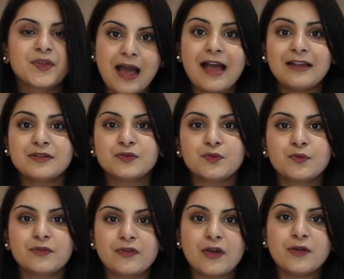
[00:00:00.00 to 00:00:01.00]
And
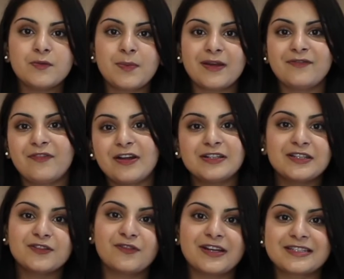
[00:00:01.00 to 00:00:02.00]
although by finding
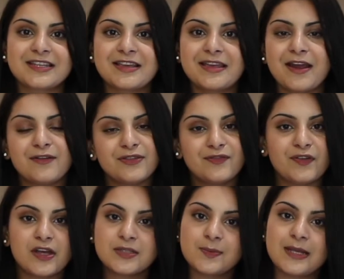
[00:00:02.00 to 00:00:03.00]
the right skincare in the
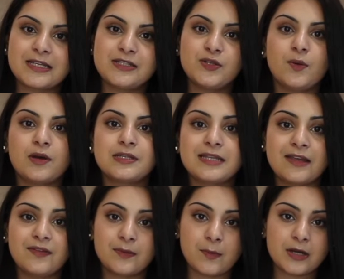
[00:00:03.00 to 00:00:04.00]
first place, you are
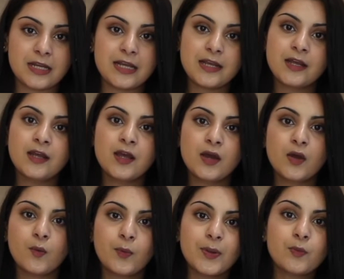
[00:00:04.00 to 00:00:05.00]
saving money,
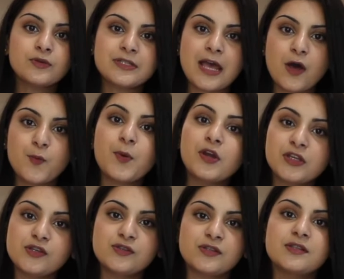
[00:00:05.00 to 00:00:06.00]
we want to help our
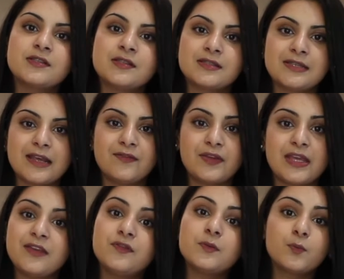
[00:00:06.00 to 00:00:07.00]
users save
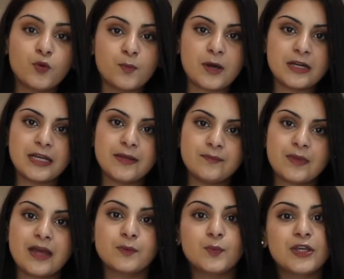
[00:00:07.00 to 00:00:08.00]
even more money,
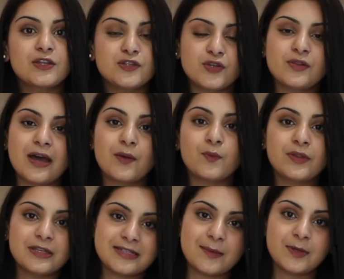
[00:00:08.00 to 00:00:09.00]
and we can do that
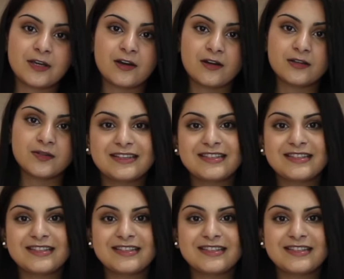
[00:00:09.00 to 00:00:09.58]
with a debit card.